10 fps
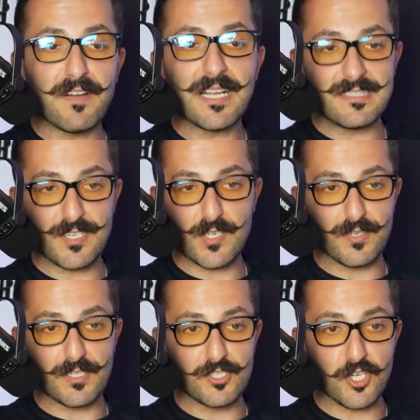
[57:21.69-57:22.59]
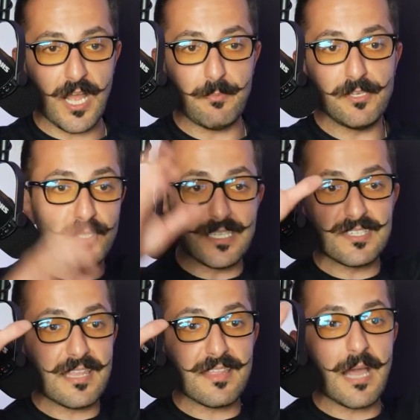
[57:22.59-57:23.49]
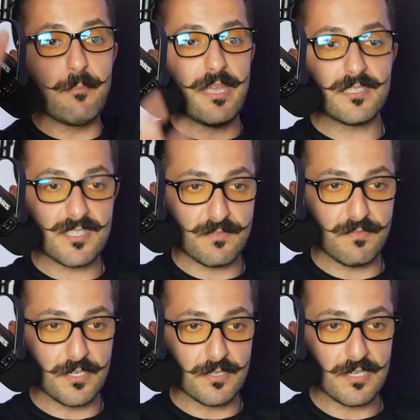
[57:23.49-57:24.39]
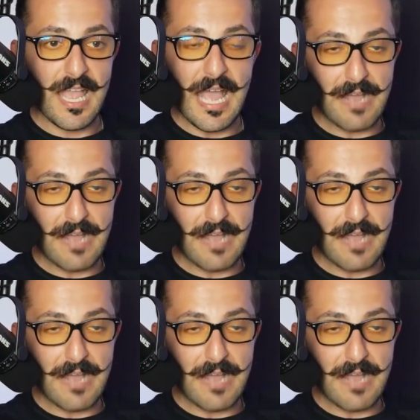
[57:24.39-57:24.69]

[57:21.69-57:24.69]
a fucking six figure job and you can say that I make six figures